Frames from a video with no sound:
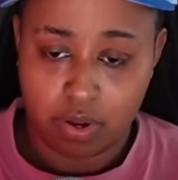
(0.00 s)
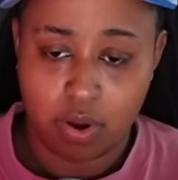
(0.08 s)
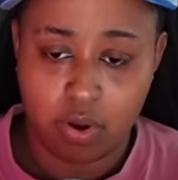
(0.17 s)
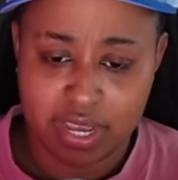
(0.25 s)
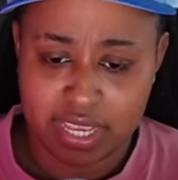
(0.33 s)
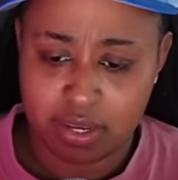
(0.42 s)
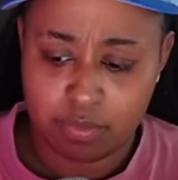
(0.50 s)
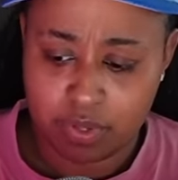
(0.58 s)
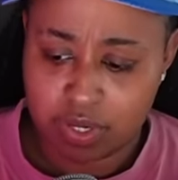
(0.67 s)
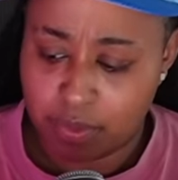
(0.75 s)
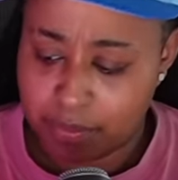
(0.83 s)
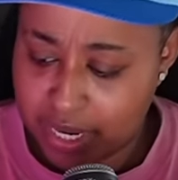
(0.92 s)
on him with
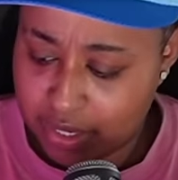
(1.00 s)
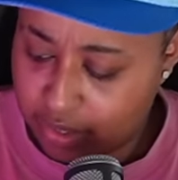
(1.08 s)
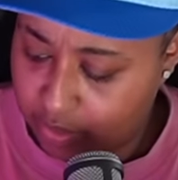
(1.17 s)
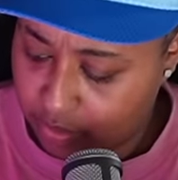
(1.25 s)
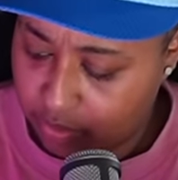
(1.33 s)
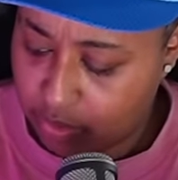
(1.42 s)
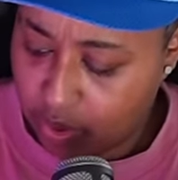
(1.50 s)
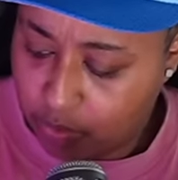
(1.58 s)
nobody. You know,